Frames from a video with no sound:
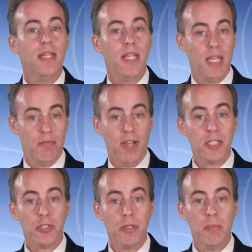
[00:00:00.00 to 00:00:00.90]
They
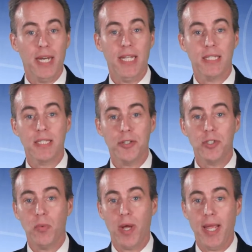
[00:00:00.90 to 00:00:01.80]
invest your money in such
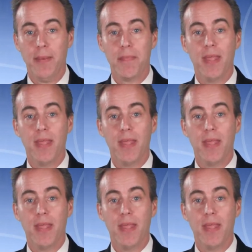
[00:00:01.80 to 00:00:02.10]
a way